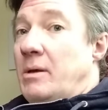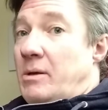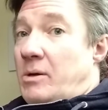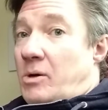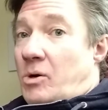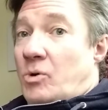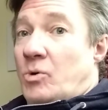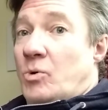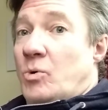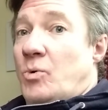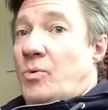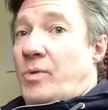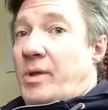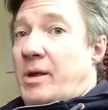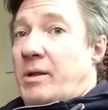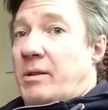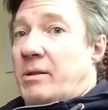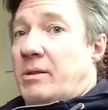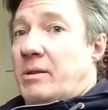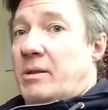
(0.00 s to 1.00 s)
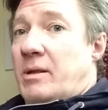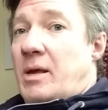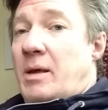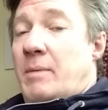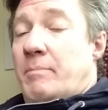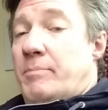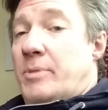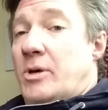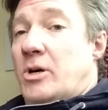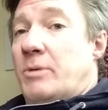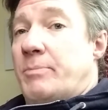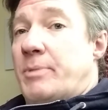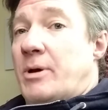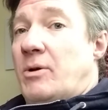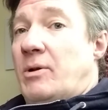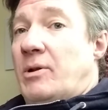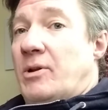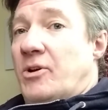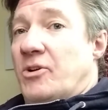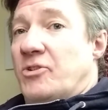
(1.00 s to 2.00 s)
On all this
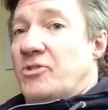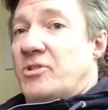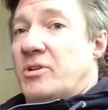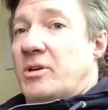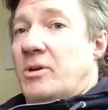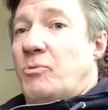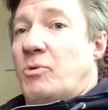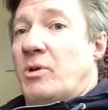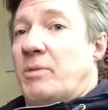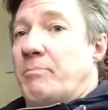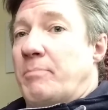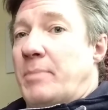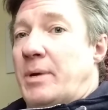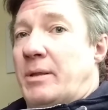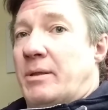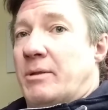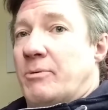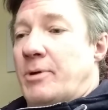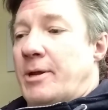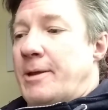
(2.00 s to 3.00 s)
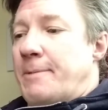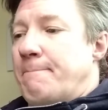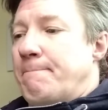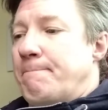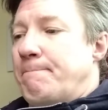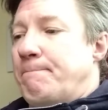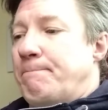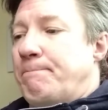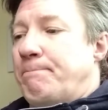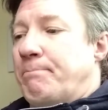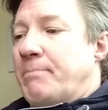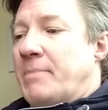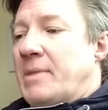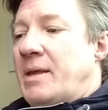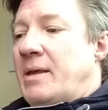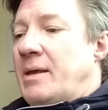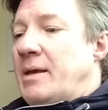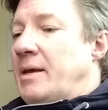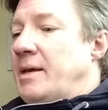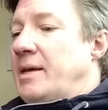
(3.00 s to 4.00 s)
Bilbo looked with misery.
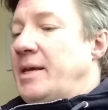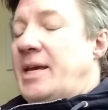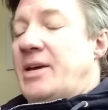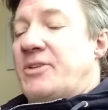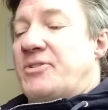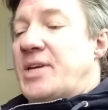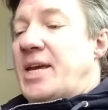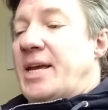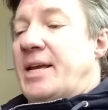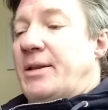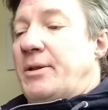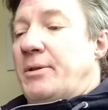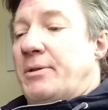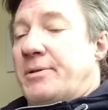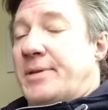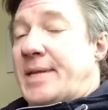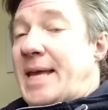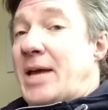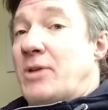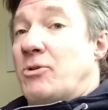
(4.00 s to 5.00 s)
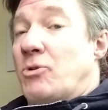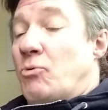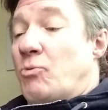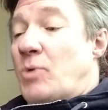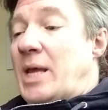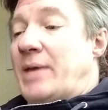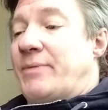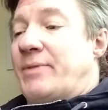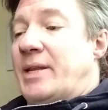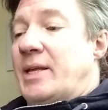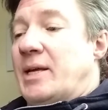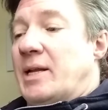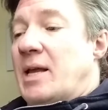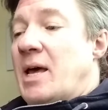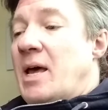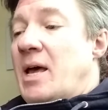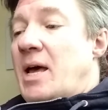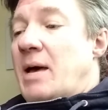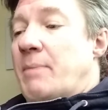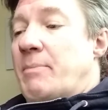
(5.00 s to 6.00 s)
He had taken his stand on Ravenhill
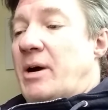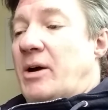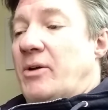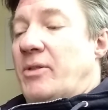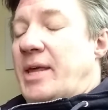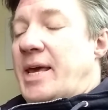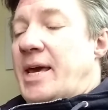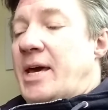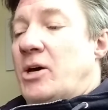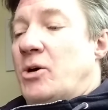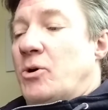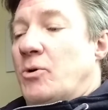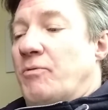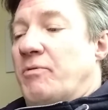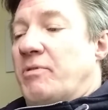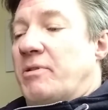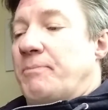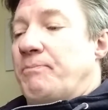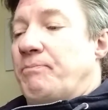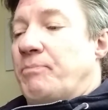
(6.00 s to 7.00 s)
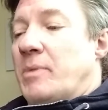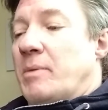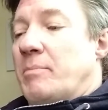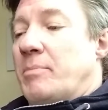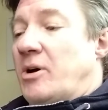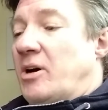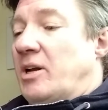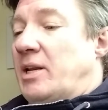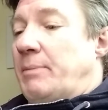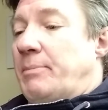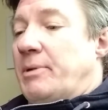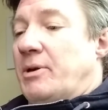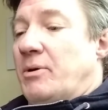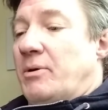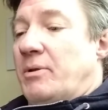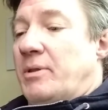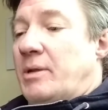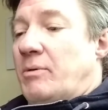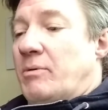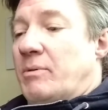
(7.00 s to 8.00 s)
among the elves, partly
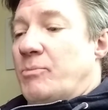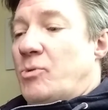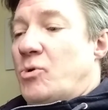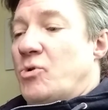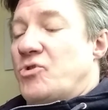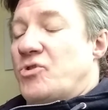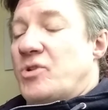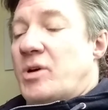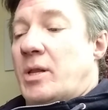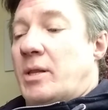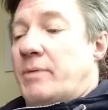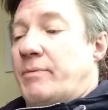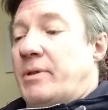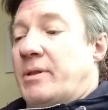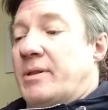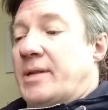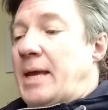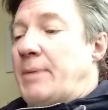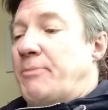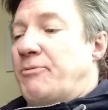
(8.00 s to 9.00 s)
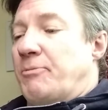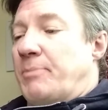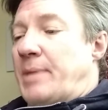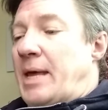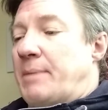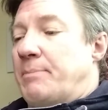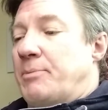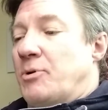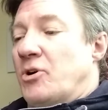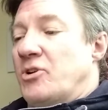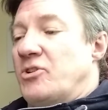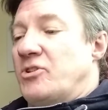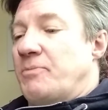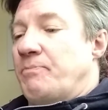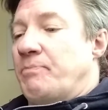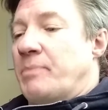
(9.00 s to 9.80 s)
because there was more chance of escape from that point,